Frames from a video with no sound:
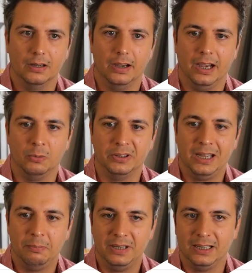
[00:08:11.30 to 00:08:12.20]
And what
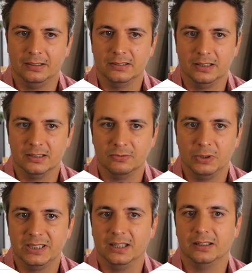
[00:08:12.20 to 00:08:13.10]
that means is if we
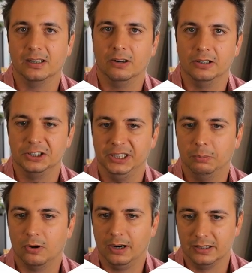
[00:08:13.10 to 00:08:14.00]
take the current share
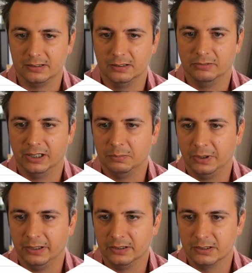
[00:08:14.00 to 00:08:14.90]
price and divide it
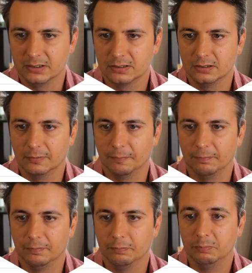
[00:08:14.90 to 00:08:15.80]
by this
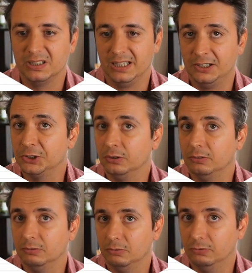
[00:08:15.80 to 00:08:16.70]
potential
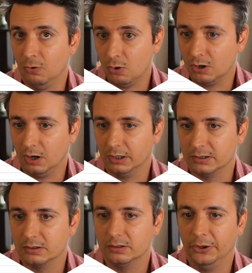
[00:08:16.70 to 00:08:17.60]

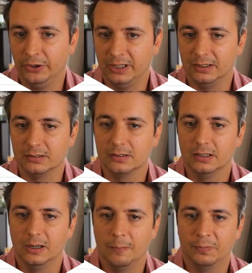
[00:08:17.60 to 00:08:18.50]
forecast earnings,
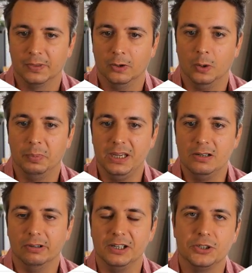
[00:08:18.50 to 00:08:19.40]
her PE
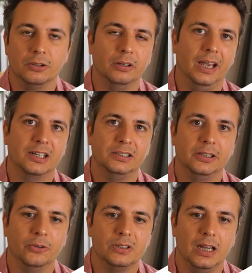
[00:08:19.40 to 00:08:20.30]
ratio actually
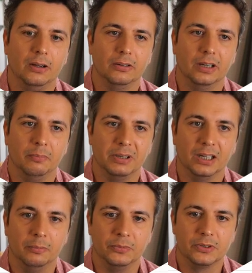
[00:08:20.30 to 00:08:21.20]
goes down and
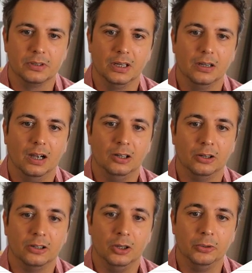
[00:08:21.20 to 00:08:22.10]
becomes a
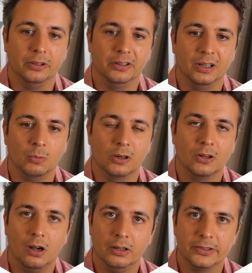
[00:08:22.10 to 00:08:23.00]
lot lower than what
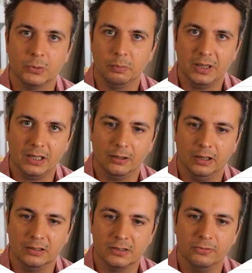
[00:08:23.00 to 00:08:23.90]
Carl's would be in
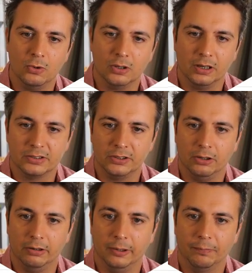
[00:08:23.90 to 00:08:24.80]
this forecast
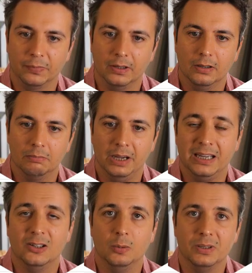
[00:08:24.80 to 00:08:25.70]
scenario,
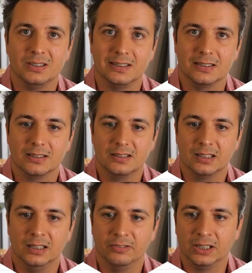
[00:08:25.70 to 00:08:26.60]
making her business
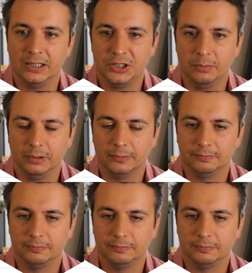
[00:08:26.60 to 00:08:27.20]
significantly cheaper.